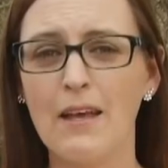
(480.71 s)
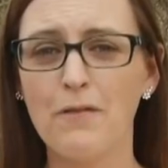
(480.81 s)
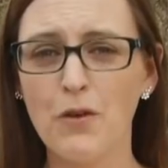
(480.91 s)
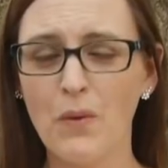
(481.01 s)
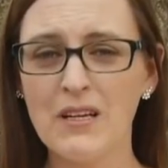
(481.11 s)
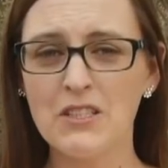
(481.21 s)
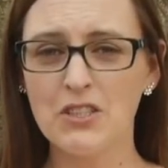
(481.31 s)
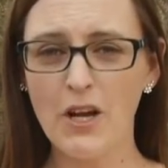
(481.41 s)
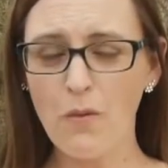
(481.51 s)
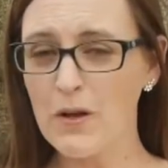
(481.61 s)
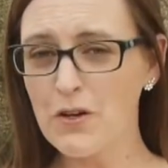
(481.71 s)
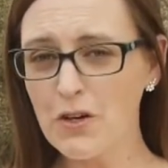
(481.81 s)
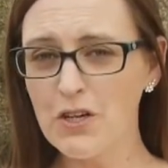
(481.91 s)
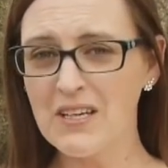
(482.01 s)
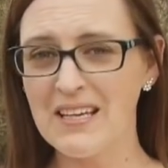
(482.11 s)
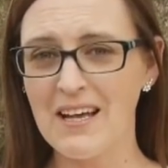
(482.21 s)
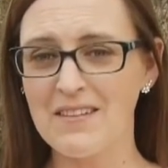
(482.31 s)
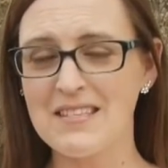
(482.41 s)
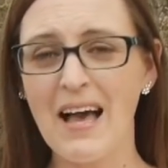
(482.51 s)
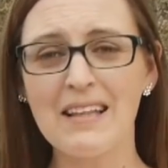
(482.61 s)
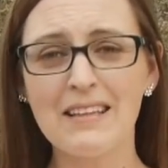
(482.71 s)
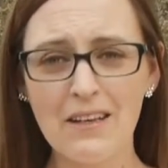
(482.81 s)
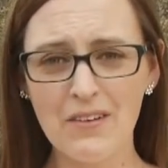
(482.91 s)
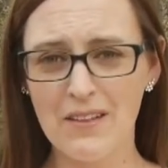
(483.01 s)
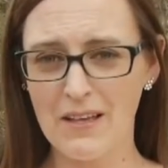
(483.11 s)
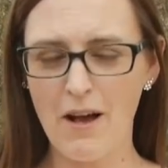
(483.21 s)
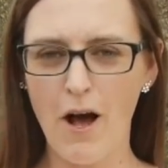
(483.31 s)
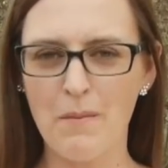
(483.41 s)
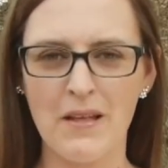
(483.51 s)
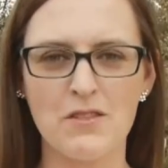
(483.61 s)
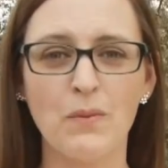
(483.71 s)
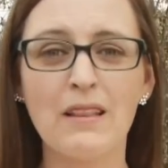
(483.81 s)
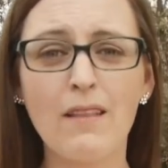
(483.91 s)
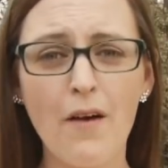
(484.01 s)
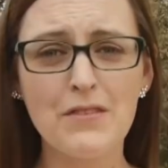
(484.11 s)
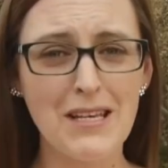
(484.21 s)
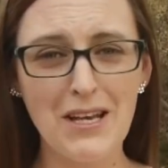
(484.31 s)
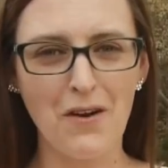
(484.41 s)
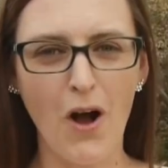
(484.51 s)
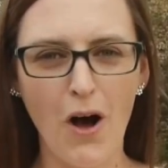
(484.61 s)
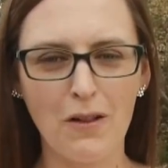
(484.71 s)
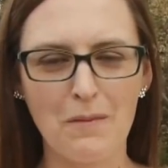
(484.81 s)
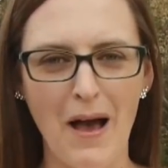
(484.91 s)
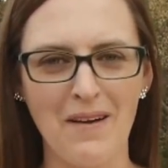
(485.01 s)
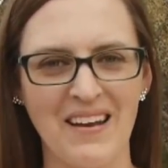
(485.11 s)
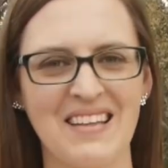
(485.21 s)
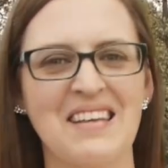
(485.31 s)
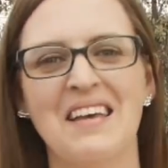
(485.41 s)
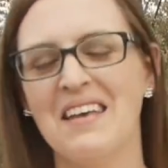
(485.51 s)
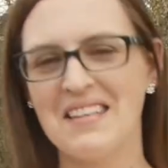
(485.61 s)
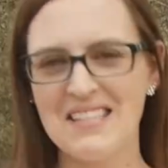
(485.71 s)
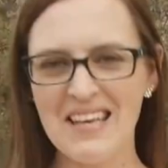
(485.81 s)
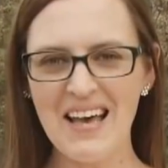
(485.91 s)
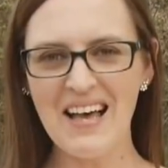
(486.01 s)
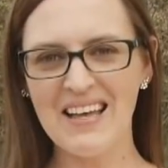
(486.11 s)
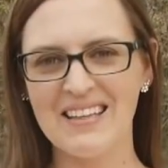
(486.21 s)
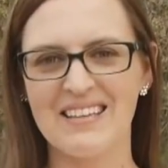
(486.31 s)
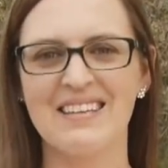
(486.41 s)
if you want to share what you're cooking outside, leave it in the comments. We'd love to hear all about it. See ya!